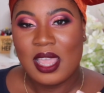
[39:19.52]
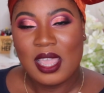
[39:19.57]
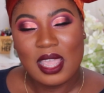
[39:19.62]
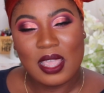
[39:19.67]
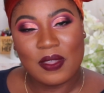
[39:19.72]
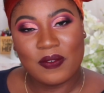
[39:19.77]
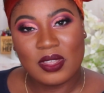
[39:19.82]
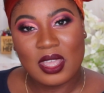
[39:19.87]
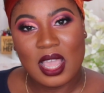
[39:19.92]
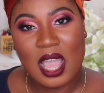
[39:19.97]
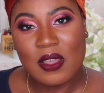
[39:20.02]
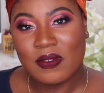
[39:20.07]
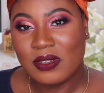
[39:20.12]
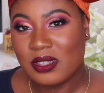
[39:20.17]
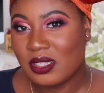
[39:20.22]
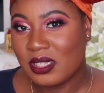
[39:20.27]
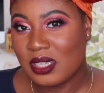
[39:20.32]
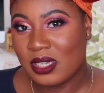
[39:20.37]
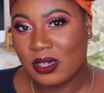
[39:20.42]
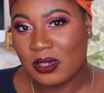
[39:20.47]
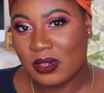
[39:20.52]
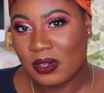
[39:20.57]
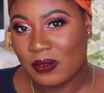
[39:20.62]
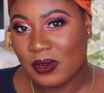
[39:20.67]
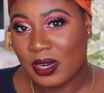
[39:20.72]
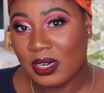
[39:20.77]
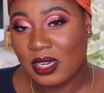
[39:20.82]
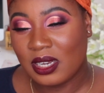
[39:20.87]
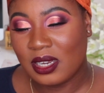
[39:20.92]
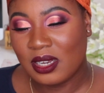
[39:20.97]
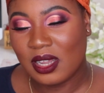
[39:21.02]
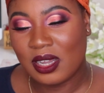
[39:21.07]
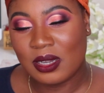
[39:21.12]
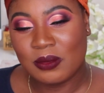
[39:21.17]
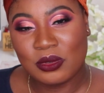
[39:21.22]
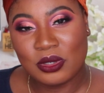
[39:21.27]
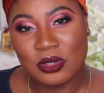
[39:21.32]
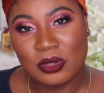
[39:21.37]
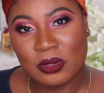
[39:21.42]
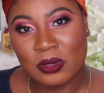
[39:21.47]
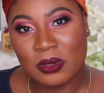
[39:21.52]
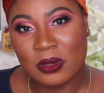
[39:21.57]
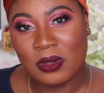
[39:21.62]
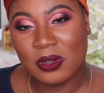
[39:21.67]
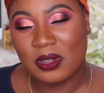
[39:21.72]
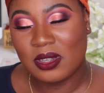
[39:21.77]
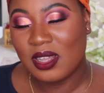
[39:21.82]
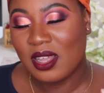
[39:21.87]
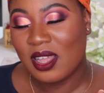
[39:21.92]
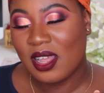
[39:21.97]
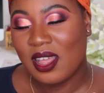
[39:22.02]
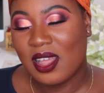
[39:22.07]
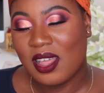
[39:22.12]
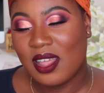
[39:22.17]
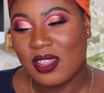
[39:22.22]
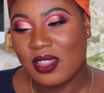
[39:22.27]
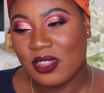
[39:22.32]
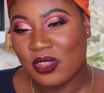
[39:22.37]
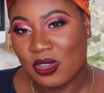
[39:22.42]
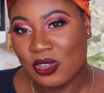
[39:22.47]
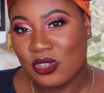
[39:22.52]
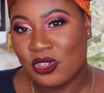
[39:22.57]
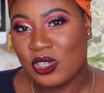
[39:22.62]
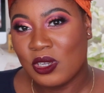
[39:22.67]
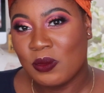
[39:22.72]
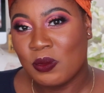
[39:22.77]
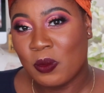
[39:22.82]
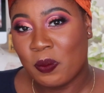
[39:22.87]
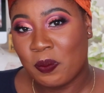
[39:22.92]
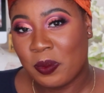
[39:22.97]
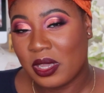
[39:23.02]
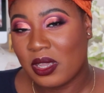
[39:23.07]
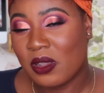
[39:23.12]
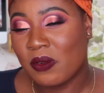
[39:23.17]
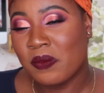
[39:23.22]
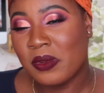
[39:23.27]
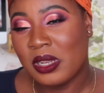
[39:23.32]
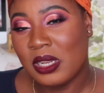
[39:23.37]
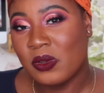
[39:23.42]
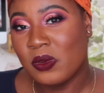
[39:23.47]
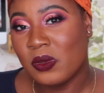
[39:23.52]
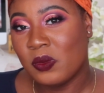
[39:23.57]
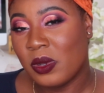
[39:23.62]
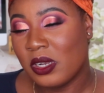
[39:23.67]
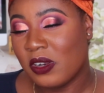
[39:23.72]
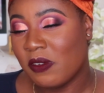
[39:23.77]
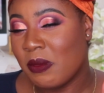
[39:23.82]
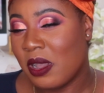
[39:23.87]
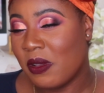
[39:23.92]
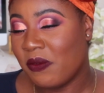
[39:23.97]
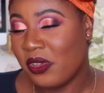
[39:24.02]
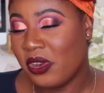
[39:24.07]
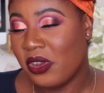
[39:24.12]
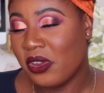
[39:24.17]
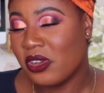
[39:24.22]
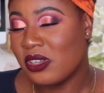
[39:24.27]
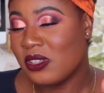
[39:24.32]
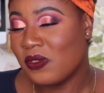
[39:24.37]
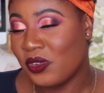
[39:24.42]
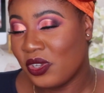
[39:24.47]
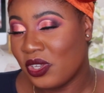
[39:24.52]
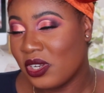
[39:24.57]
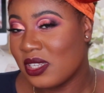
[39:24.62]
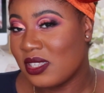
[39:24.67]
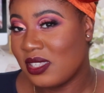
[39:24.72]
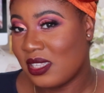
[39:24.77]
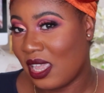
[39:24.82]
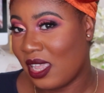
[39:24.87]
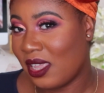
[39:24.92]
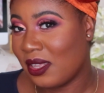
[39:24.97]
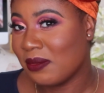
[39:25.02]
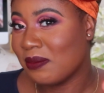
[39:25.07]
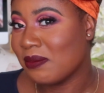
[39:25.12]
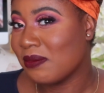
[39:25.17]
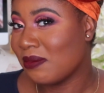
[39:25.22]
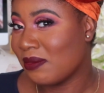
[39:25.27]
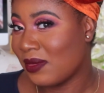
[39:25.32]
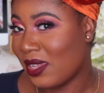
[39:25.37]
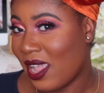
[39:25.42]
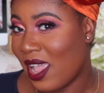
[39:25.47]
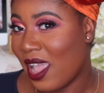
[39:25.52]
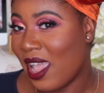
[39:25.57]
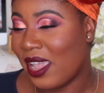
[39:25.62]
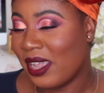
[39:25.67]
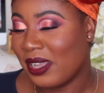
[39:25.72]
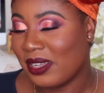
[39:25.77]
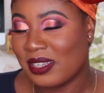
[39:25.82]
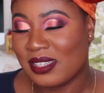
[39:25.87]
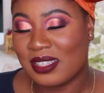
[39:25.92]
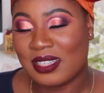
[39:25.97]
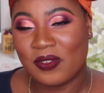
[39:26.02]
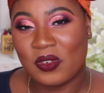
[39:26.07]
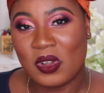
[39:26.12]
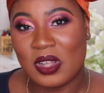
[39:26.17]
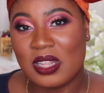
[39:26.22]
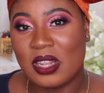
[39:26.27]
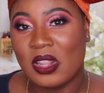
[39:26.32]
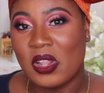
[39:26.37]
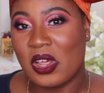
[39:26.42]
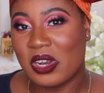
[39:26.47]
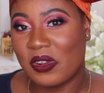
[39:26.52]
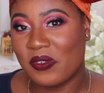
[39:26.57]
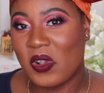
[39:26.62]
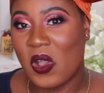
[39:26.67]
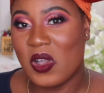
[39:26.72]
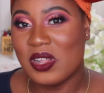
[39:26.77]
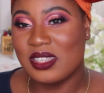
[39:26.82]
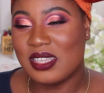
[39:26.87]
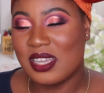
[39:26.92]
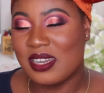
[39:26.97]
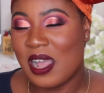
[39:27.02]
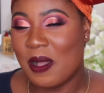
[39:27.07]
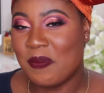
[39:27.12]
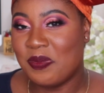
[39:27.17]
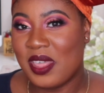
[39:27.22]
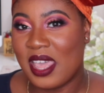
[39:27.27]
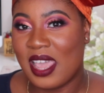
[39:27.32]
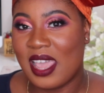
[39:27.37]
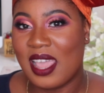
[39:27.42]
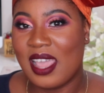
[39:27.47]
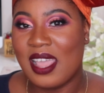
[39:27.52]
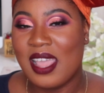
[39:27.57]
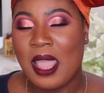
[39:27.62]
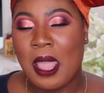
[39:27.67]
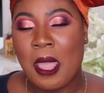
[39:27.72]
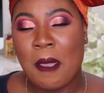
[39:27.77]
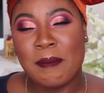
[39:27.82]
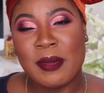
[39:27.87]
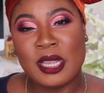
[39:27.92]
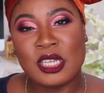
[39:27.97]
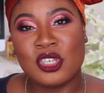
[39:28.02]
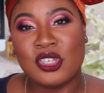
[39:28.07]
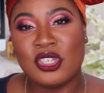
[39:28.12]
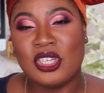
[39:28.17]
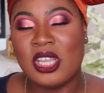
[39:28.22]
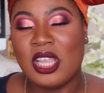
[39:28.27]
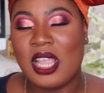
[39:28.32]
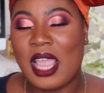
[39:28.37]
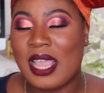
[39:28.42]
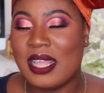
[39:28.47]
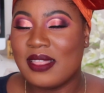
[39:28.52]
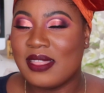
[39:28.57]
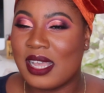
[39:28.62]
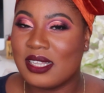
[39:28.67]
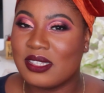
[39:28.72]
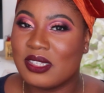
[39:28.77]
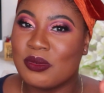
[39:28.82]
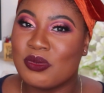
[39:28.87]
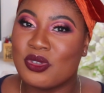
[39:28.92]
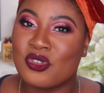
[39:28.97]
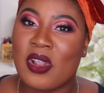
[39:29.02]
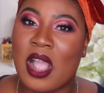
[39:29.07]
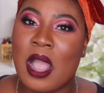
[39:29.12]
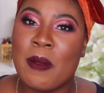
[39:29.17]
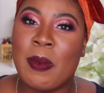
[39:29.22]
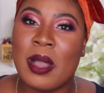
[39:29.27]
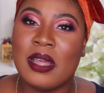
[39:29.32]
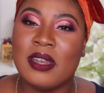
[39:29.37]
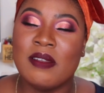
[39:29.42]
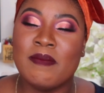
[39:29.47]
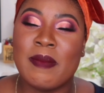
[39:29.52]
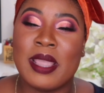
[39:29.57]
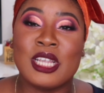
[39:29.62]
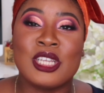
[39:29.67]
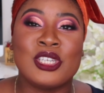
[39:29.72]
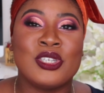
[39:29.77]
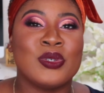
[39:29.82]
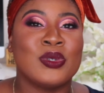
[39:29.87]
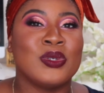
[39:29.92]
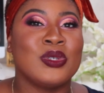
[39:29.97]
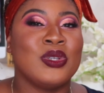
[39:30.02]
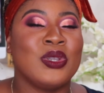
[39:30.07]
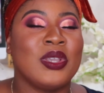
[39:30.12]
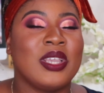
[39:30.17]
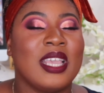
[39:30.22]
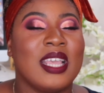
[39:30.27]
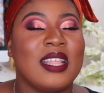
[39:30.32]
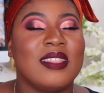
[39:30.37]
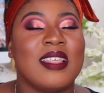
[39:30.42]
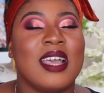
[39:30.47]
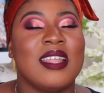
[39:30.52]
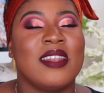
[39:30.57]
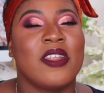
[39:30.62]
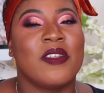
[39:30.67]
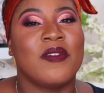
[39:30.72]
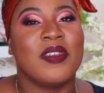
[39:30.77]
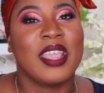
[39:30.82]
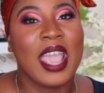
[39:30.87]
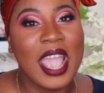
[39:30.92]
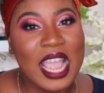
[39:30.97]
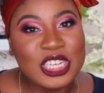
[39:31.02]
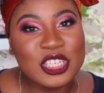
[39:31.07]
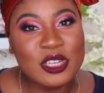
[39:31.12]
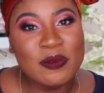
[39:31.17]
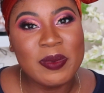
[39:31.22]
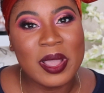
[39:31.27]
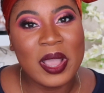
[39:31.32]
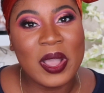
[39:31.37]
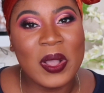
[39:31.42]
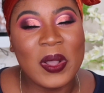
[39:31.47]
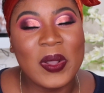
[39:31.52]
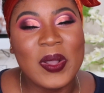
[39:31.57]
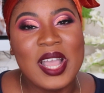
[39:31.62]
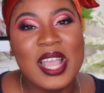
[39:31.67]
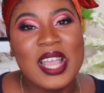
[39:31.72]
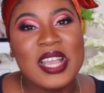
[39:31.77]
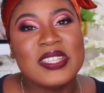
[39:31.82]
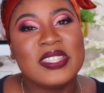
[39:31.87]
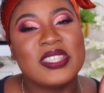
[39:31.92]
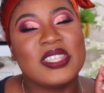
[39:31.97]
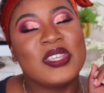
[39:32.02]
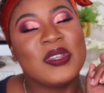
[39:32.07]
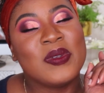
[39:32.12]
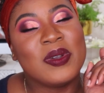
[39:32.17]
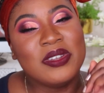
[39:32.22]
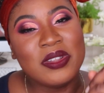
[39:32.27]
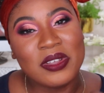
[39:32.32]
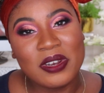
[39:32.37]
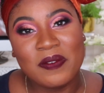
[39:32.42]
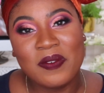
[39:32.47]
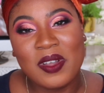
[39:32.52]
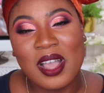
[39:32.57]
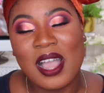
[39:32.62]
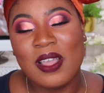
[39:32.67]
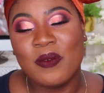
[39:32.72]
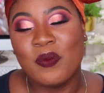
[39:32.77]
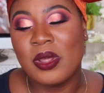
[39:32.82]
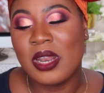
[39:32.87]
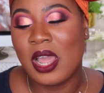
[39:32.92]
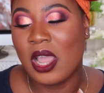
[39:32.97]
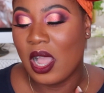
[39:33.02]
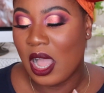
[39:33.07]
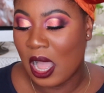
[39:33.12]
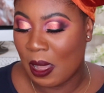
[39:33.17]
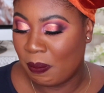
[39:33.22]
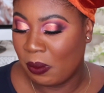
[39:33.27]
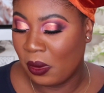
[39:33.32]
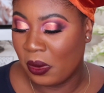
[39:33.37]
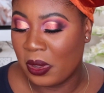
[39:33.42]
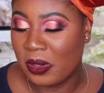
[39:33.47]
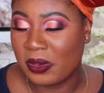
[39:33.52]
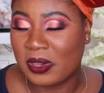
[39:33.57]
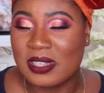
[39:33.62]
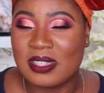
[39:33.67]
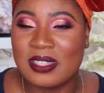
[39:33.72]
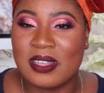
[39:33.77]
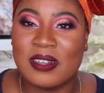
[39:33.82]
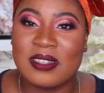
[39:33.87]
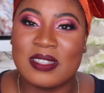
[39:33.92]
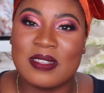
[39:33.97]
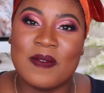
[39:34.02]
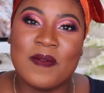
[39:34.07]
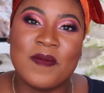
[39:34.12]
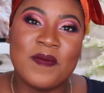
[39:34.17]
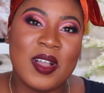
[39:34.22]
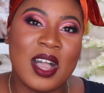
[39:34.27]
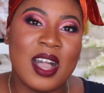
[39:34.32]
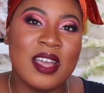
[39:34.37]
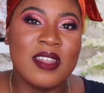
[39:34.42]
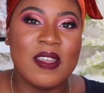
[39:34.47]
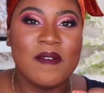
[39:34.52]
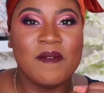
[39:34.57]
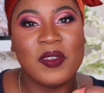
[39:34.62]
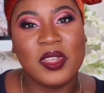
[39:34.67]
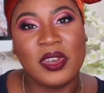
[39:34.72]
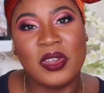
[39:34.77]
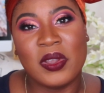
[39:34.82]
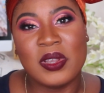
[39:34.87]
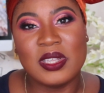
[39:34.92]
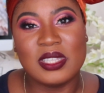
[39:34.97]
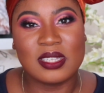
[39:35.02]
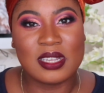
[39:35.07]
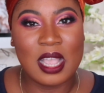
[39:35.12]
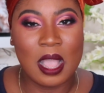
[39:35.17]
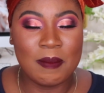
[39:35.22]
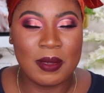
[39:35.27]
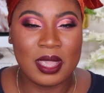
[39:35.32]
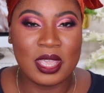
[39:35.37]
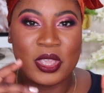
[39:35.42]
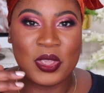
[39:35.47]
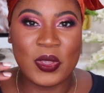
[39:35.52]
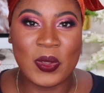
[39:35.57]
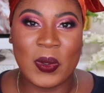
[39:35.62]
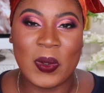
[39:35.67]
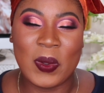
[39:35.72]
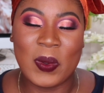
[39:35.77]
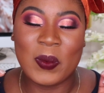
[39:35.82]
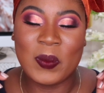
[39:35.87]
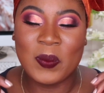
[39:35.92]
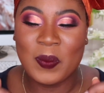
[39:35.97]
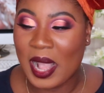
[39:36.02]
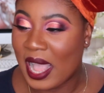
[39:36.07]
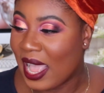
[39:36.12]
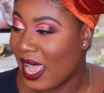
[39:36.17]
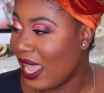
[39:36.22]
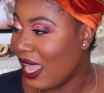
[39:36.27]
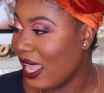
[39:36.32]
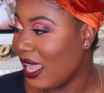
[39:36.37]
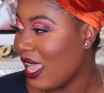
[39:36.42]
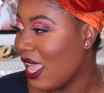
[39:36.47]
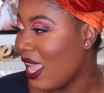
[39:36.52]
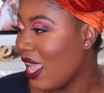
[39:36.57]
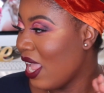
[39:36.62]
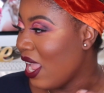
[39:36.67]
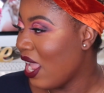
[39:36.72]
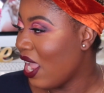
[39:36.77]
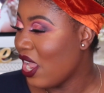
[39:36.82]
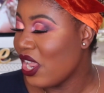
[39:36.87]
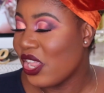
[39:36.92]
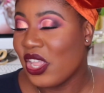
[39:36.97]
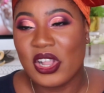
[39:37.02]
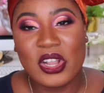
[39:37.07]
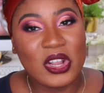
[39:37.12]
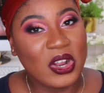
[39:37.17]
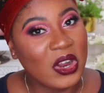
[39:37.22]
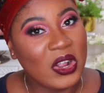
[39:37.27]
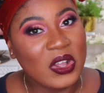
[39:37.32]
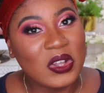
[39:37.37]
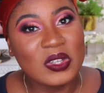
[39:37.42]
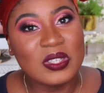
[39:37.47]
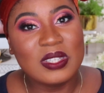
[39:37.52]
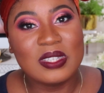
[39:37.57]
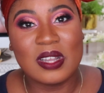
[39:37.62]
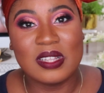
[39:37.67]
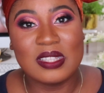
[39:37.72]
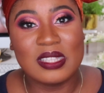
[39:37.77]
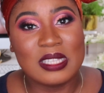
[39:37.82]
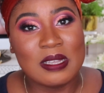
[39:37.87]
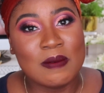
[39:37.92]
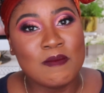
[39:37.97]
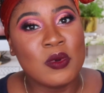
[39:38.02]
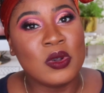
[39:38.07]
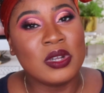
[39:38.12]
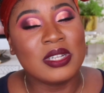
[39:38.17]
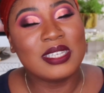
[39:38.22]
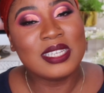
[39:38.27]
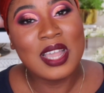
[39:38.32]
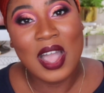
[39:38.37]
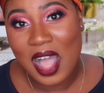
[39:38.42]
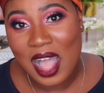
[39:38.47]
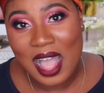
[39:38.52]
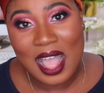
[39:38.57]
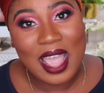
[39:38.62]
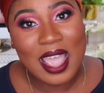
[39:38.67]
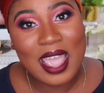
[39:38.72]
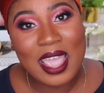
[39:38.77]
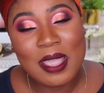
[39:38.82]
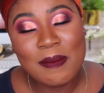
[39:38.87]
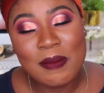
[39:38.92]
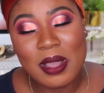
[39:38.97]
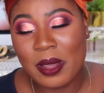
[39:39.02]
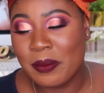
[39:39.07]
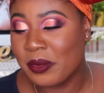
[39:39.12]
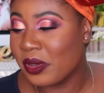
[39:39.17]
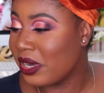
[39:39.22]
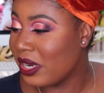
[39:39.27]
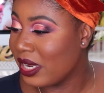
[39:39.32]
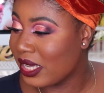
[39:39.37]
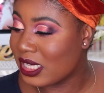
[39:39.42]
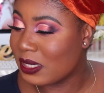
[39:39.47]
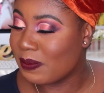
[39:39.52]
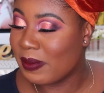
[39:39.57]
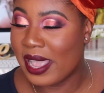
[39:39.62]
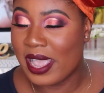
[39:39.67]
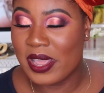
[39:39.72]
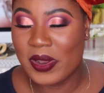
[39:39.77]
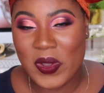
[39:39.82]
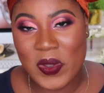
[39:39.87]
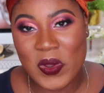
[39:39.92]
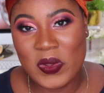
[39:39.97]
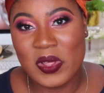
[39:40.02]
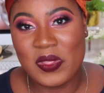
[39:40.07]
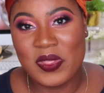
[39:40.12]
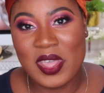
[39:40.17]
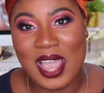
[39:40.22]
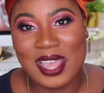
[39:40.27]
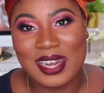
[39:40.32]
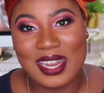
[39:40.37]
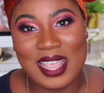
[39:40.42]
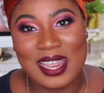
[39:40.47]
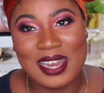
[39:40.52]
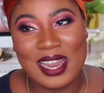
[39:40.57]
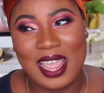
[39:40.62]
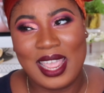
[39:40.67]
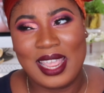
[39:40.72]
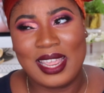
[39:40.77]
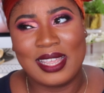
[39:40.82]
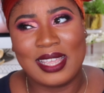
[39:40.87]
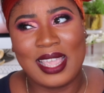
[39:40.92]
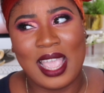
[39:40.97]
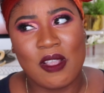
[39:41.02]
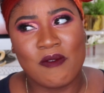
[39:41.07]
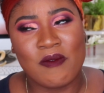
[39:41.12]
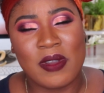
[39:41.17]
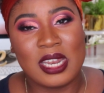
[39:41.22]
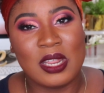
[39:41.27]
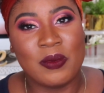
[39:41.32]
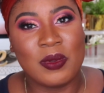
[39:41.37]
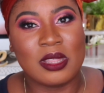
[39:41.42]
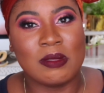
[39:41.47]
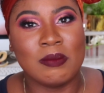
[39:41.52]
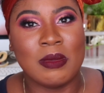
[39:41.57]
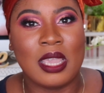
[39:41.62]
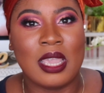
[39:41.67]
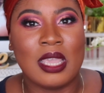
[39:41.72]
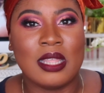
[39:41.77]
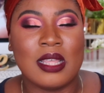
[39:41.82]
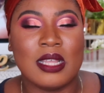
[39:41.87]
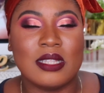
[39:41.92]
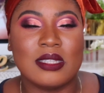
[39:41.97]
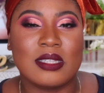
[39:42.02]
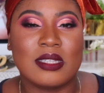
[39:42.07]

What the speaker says: If you haven't seen it already, I'm sure YouTube will pick a really good one of my videos for you to see. Okay, because I've got a lot of content up there. Make sure you hit that subscribe button. Make sure you hit that notification bell so that you are notified when I upload, because there are some fun videos coming your way. Your girl's got some more time. I'm going to explain all of that in a get ready with me.